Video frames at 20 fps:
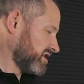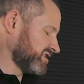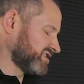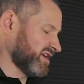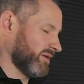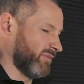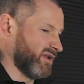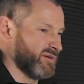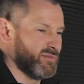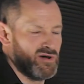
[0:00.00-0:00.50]
or
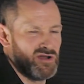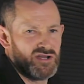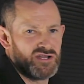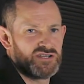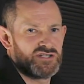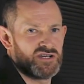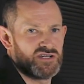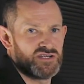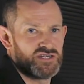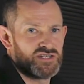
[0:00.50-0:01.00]
similar
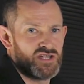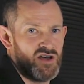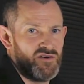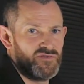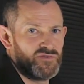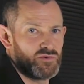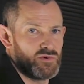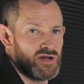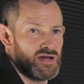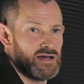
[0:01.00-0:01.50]
monitoring
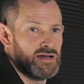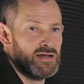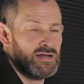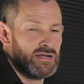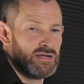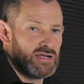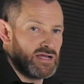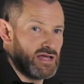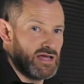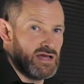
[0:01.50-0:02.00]
software,
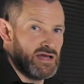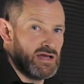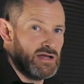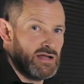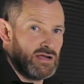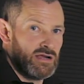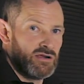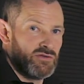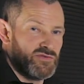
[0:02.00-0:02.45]
that